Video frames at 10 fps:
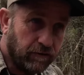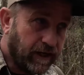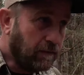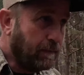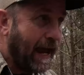You
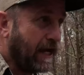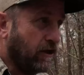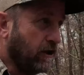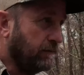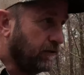got to
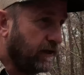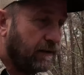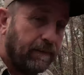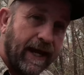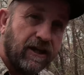back up. You
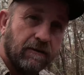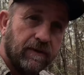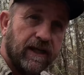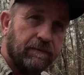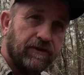got to back up
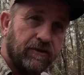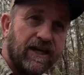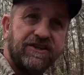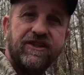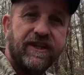and let him, you
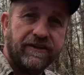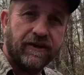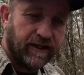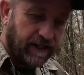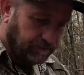got to see that
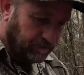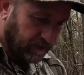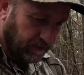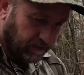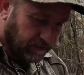turkey.
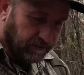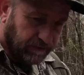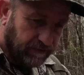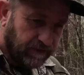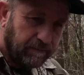
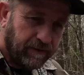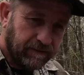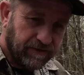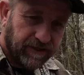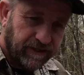You got to be
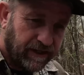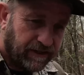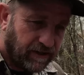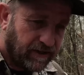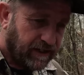able to see
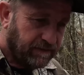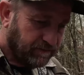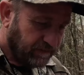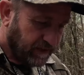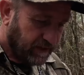that turkey
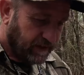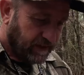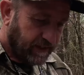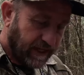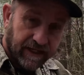
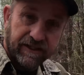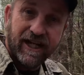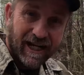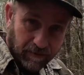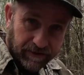and get the
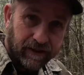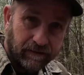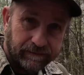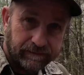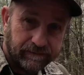cameras on.